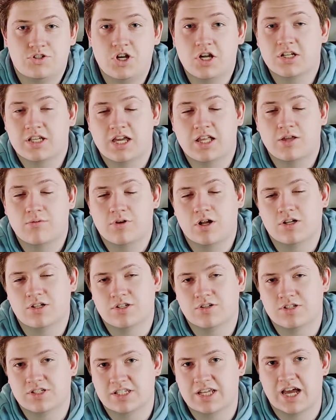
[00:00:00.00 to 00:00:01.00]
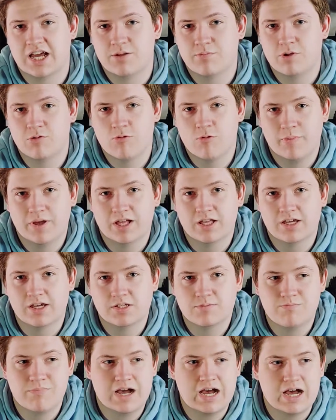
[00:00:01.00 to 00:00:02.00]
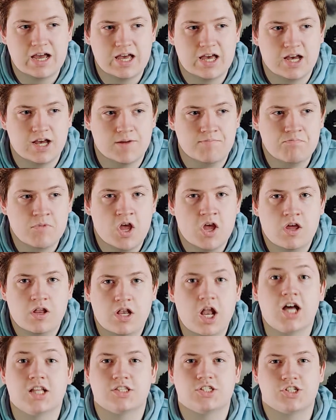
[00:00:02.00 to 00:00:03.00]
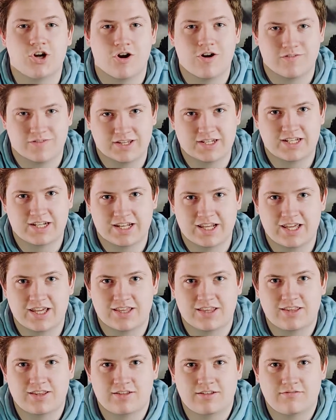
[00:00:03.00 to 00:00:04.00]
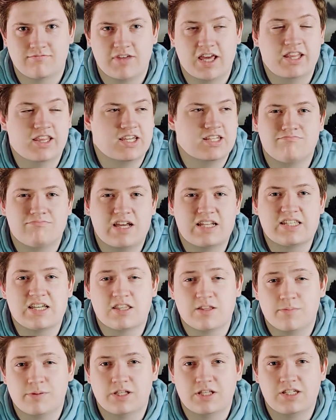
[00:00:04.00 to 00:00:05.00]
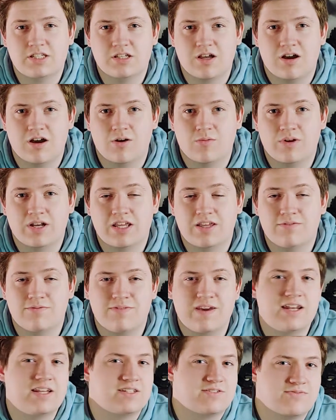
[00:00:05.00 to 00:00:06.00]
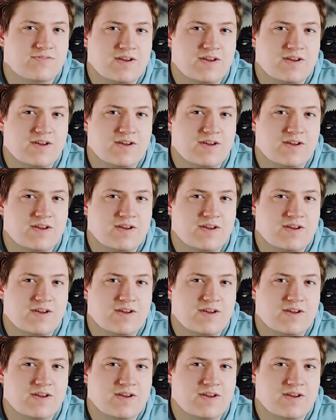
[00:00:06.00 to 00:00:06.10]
John Kelly would also decide to be rebellious by, not starving to death. At least, that's how the police saw it when he fed his